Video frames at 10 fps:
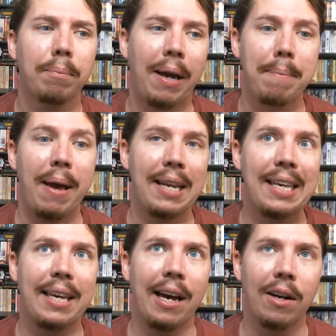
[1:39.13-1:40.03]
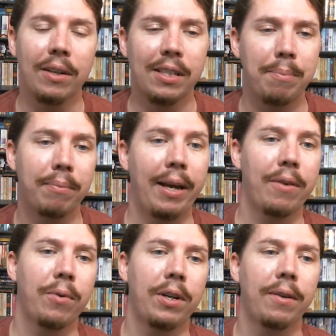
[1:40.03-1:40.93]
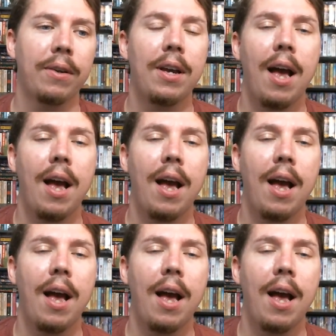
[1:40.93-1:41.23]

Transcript: my Medi-Cal, because I'm Californian,